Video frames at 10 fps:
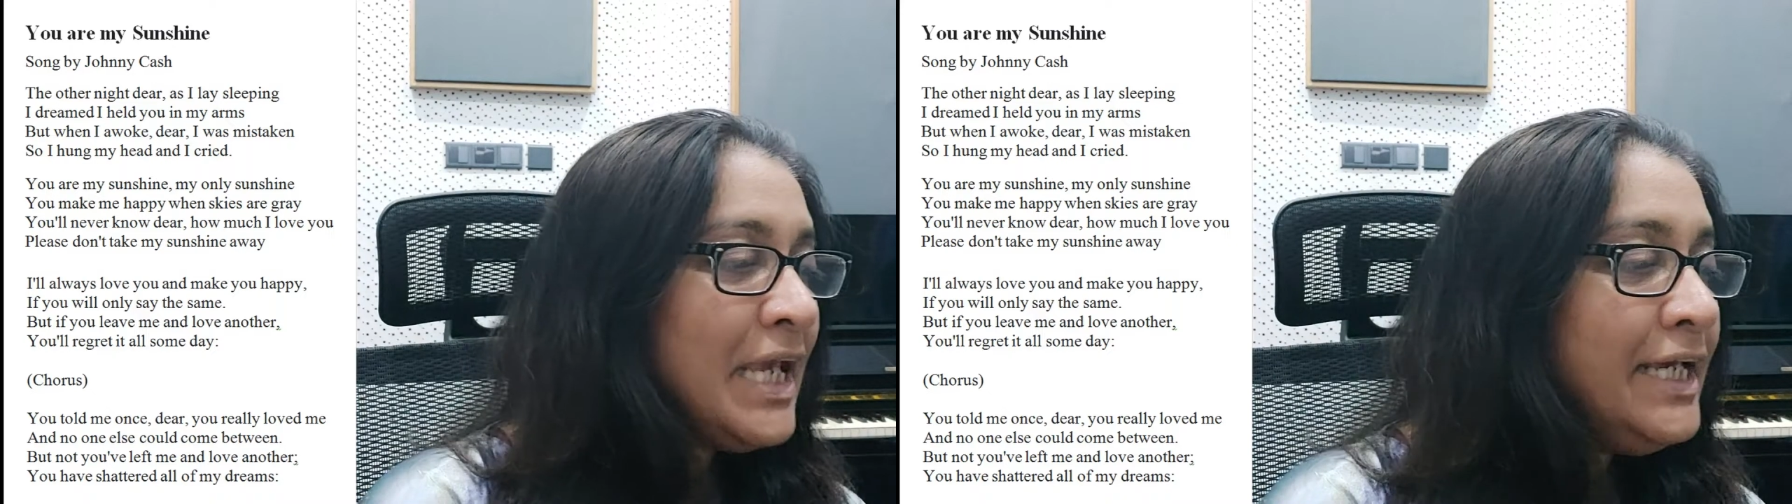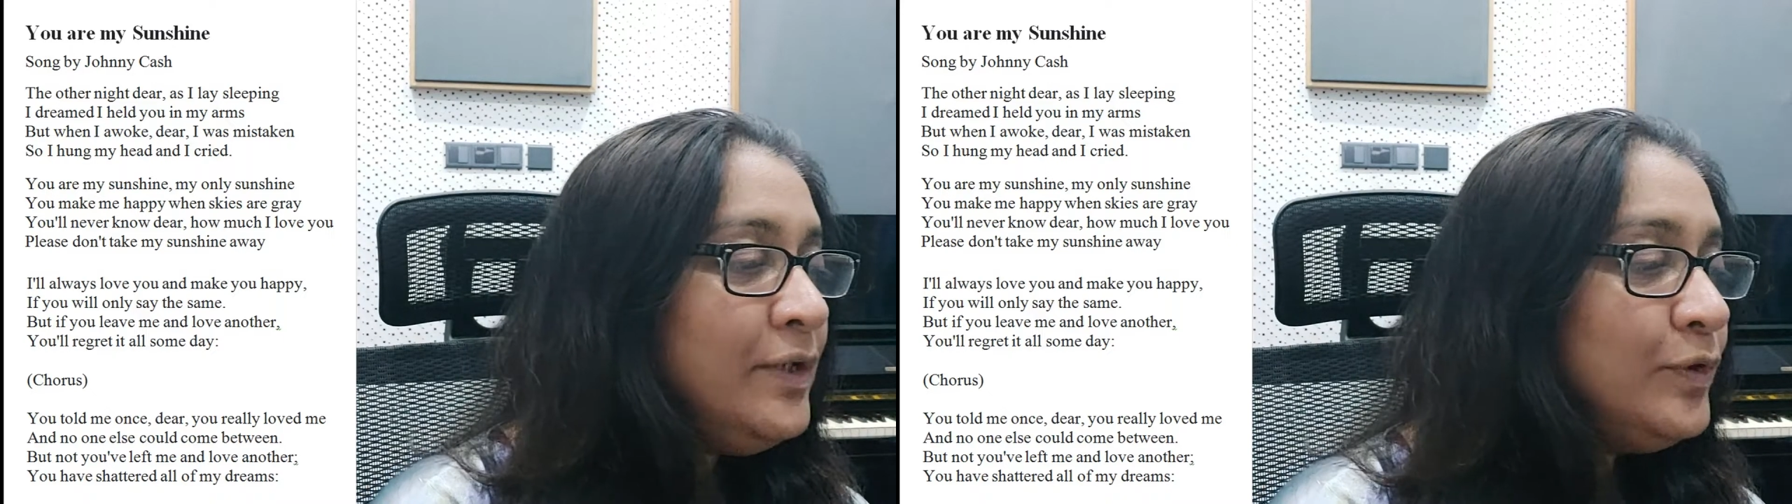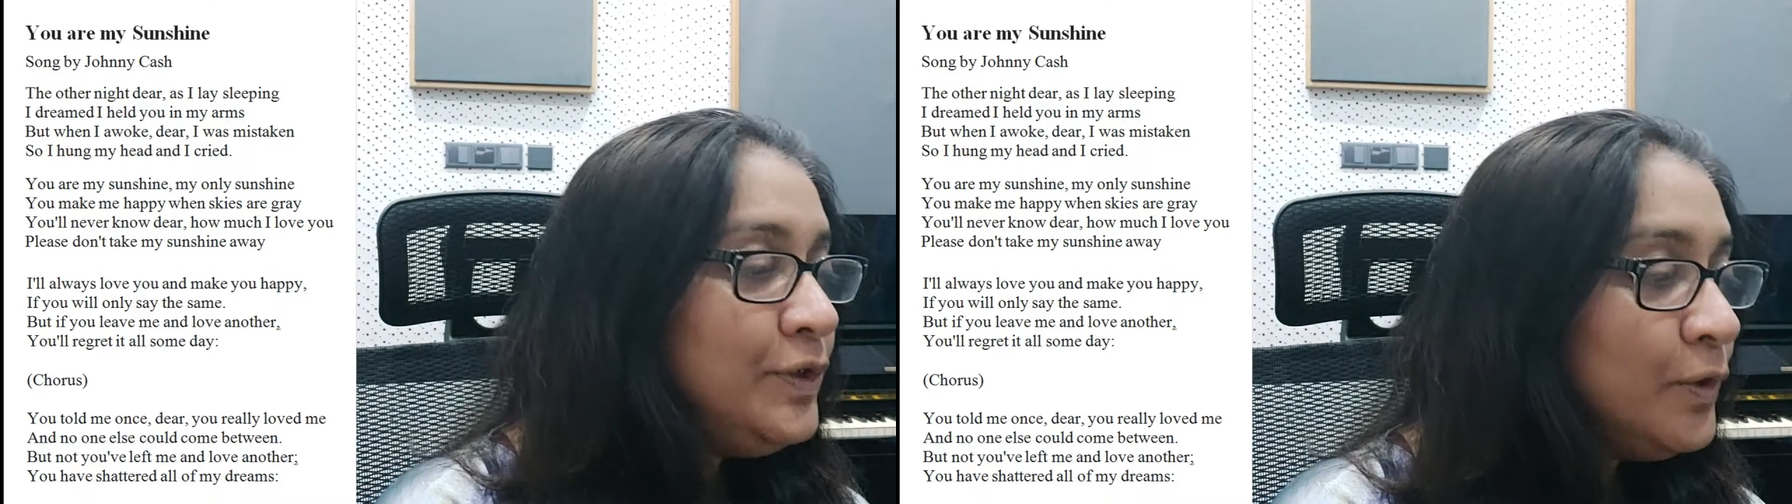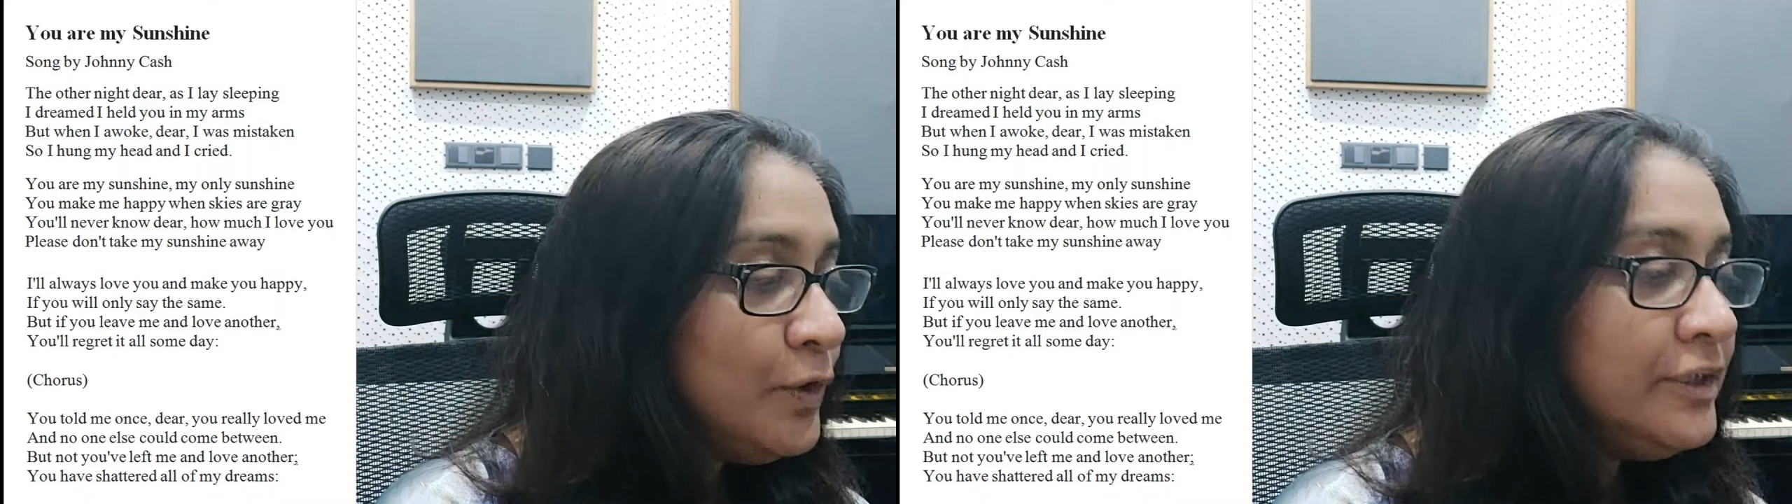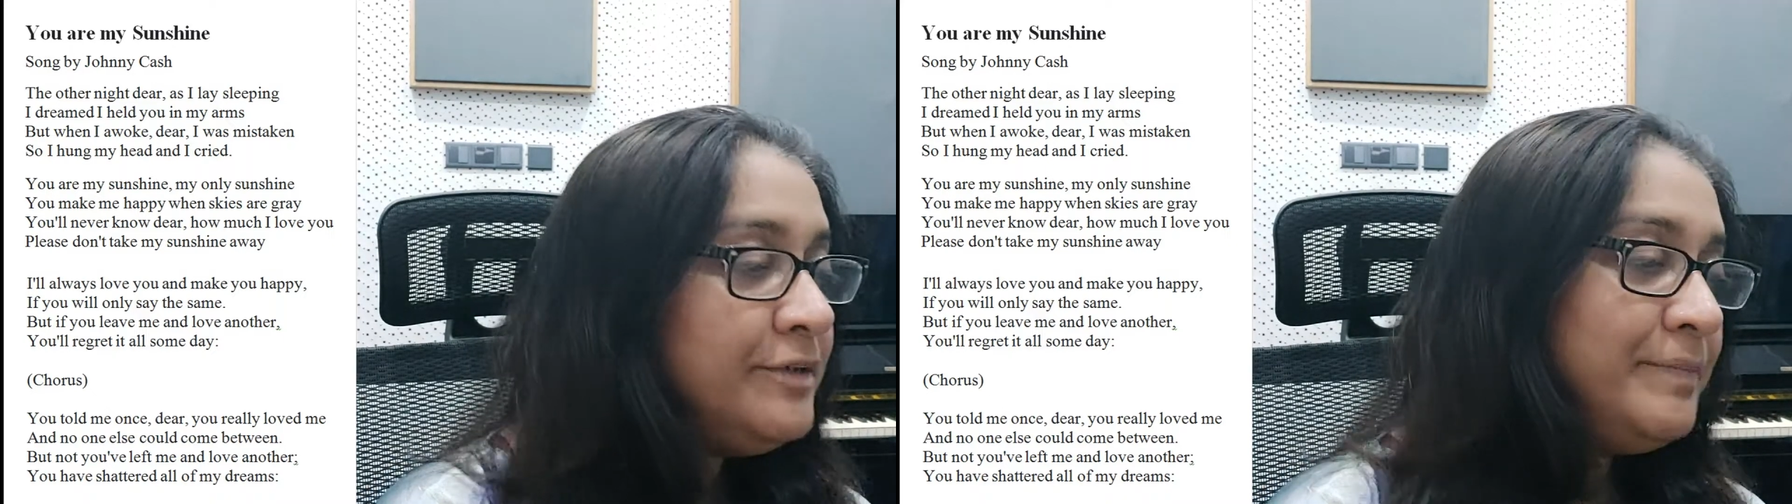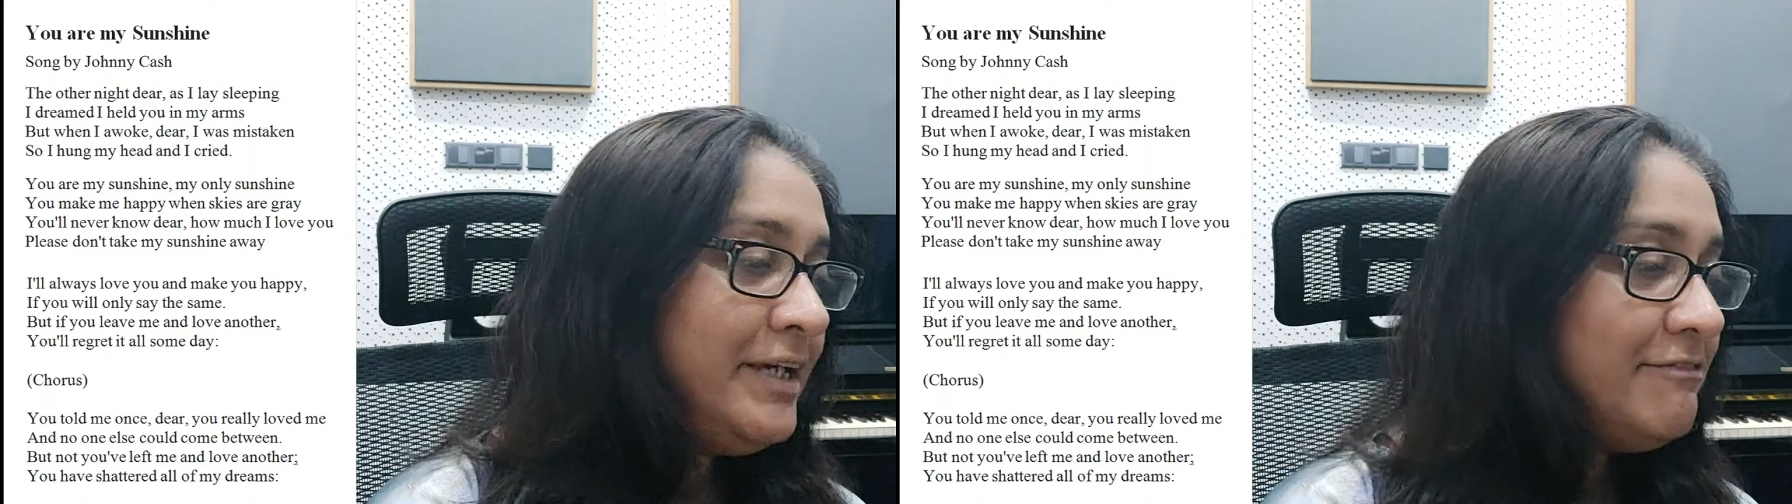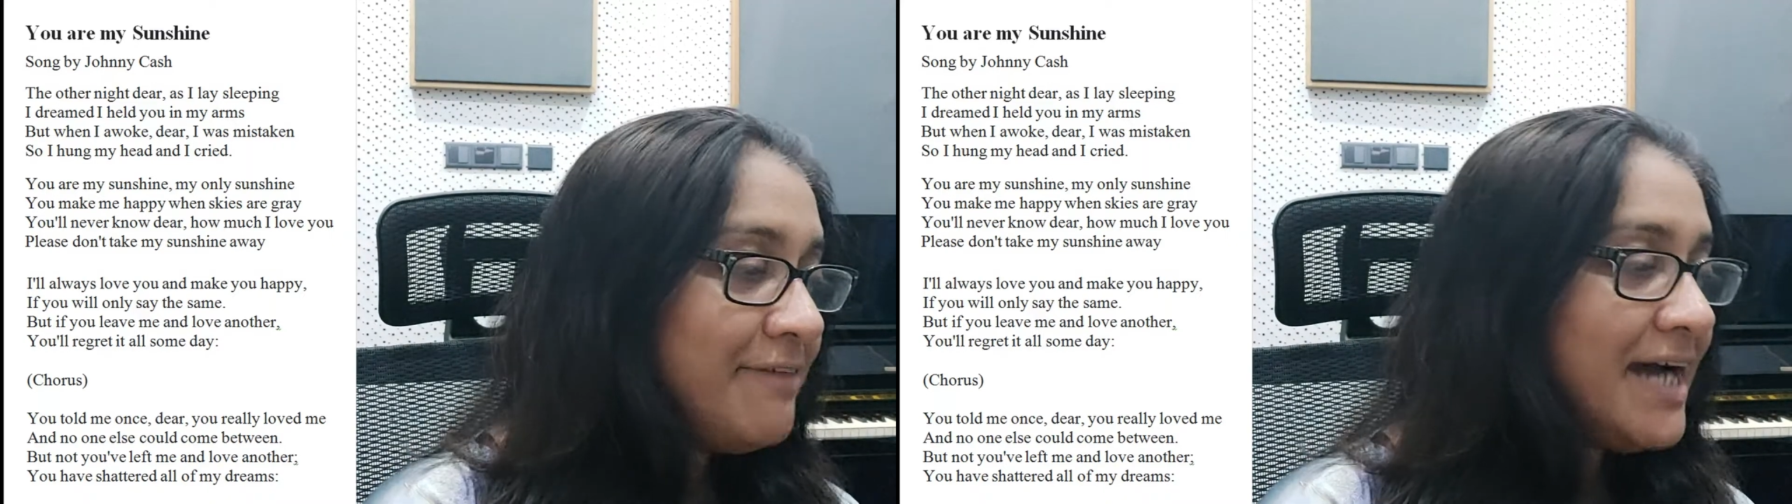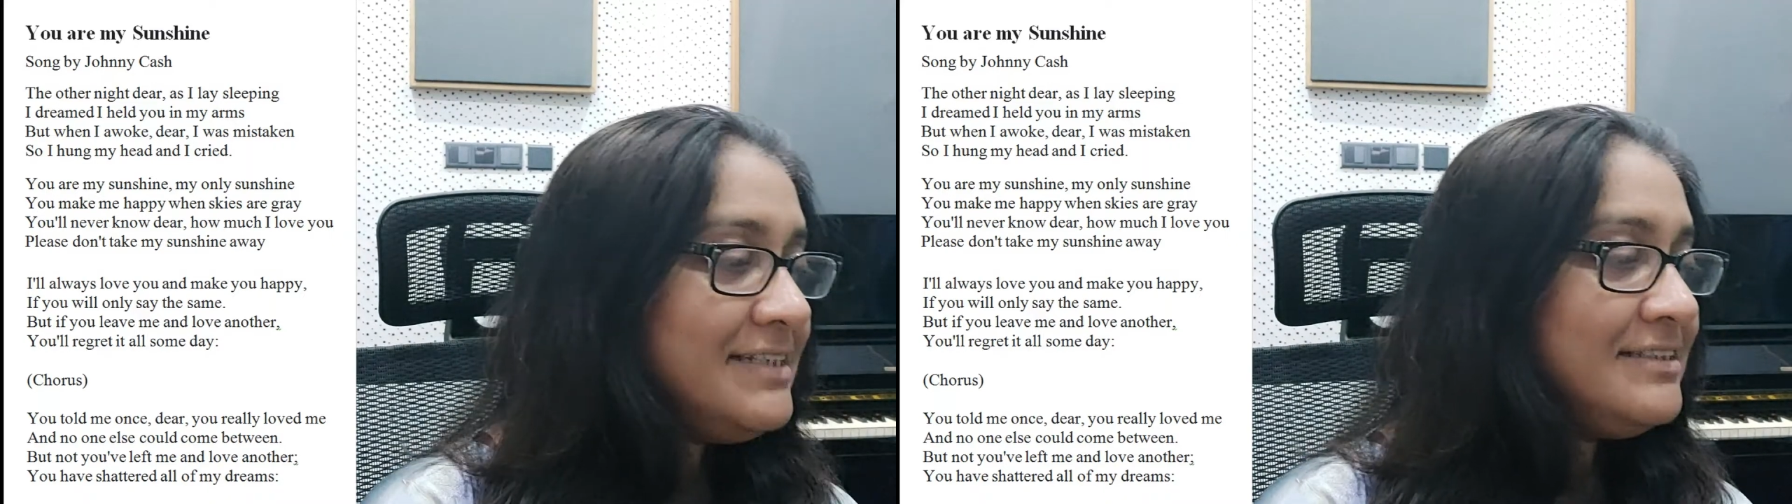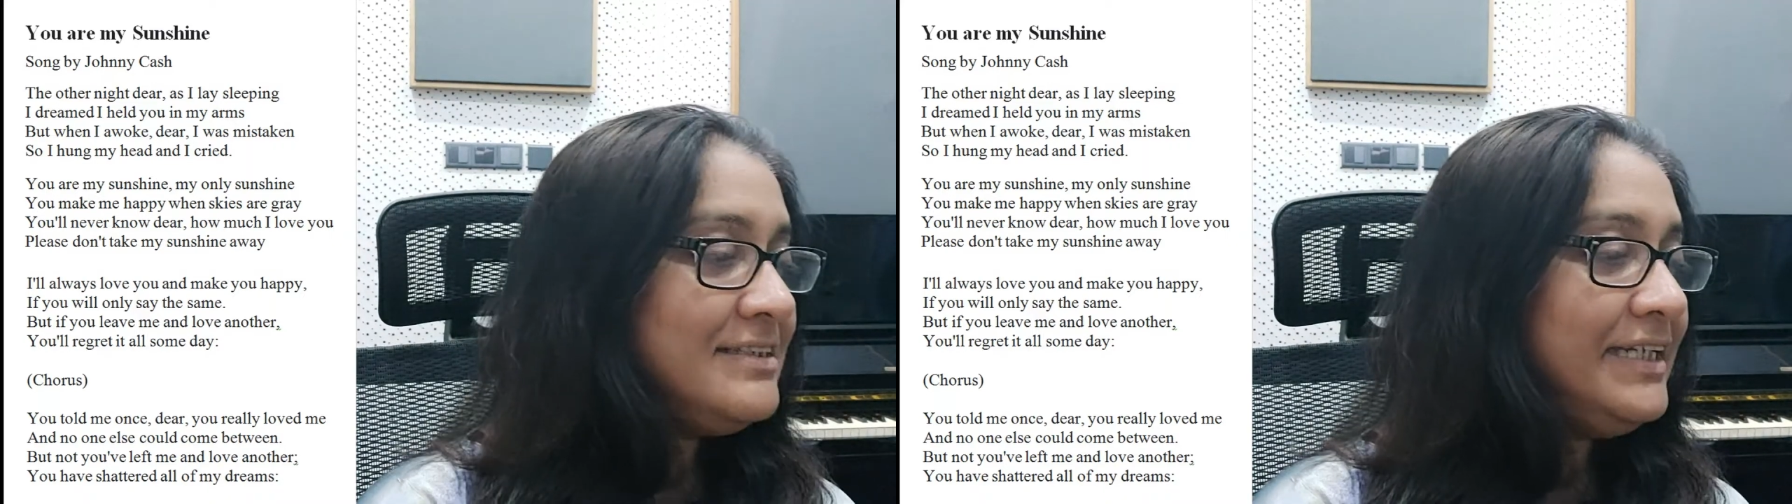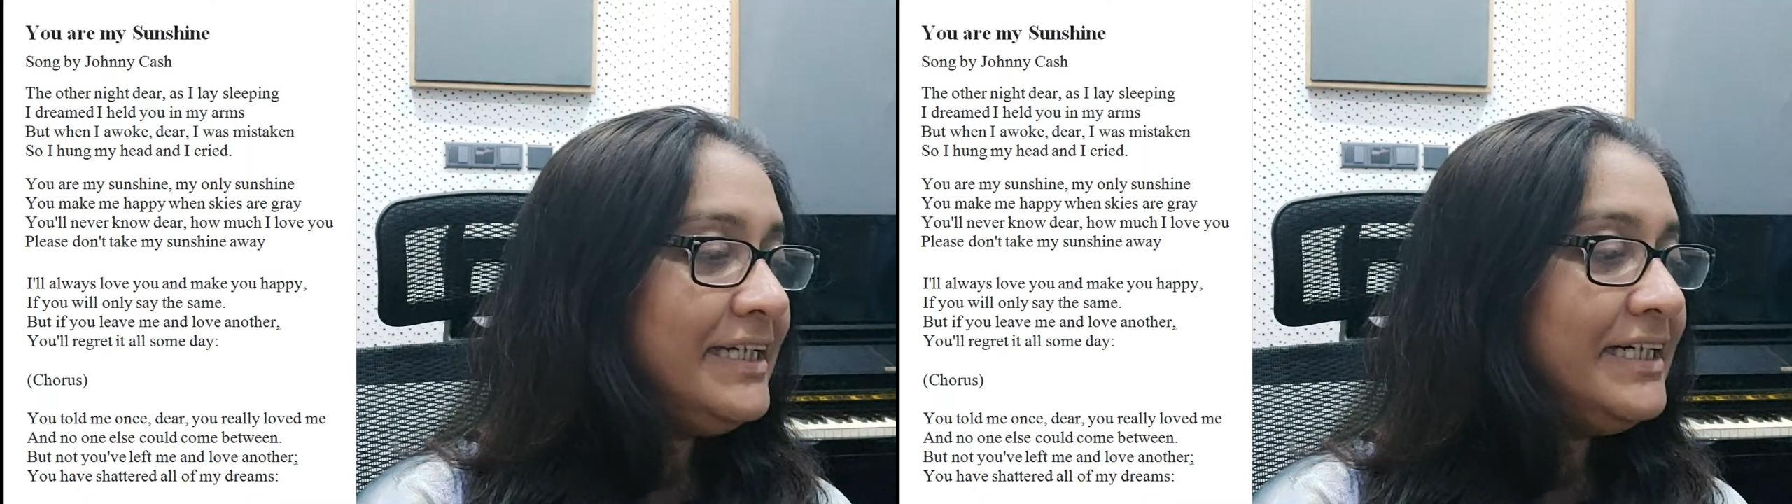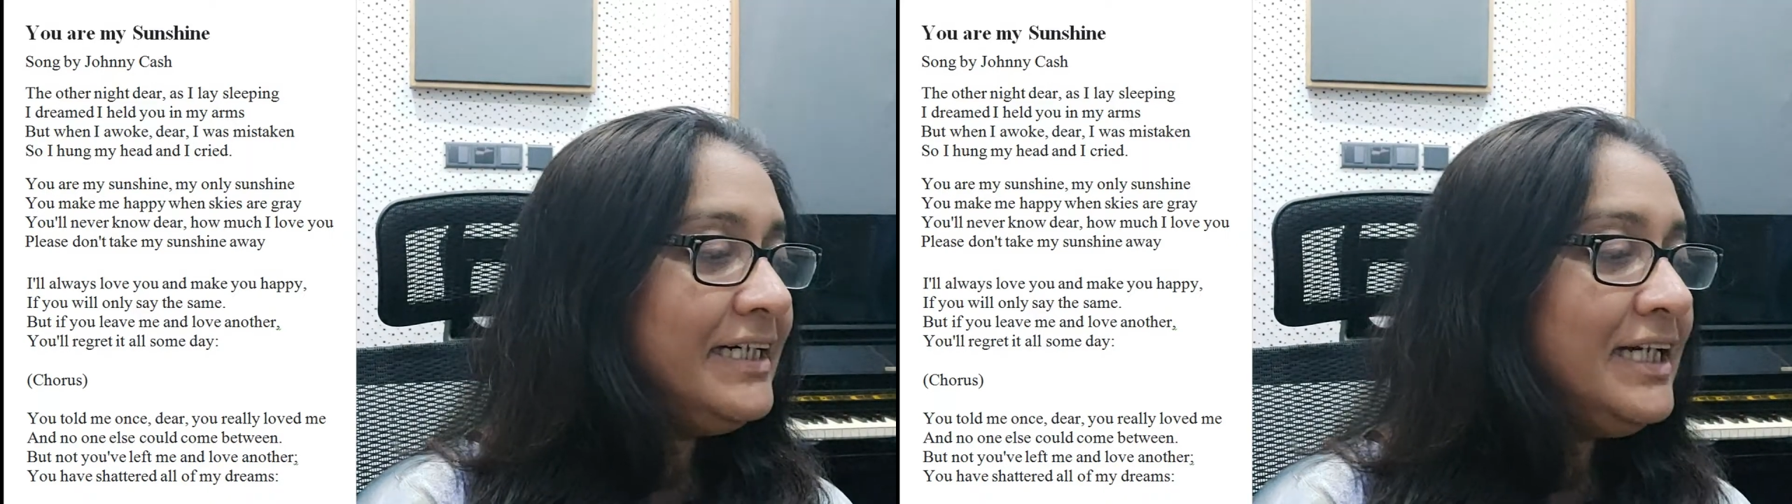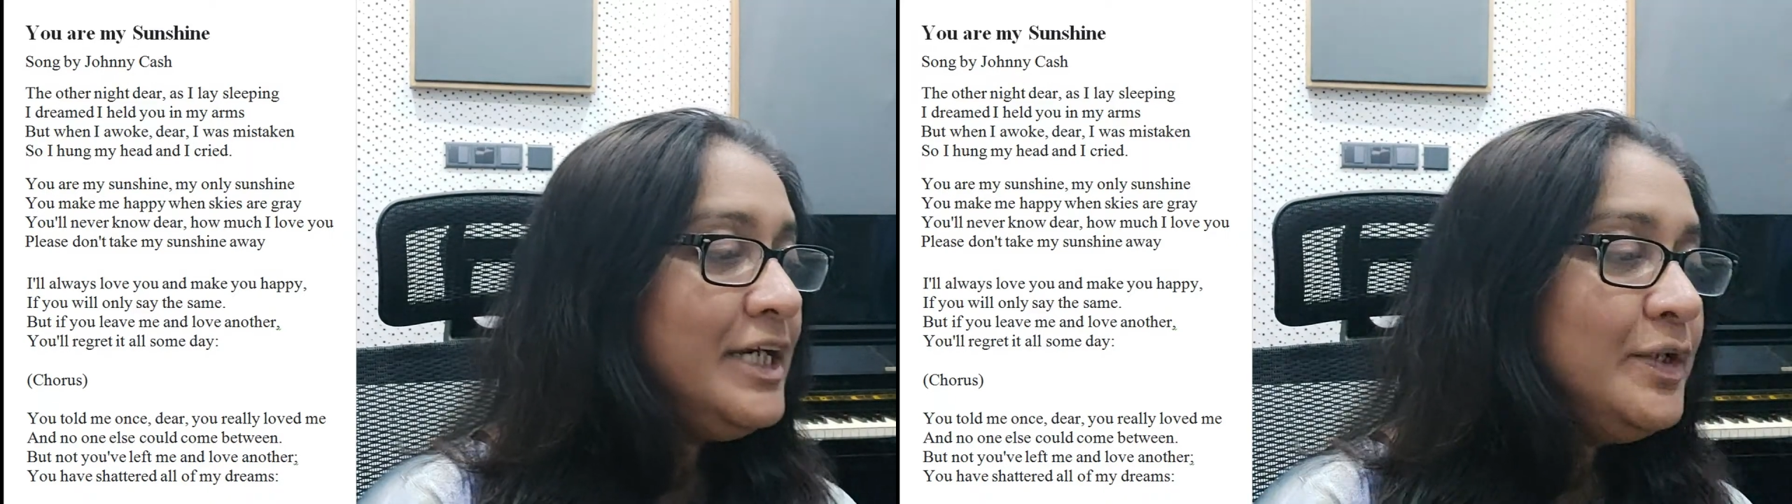you told me once, dear,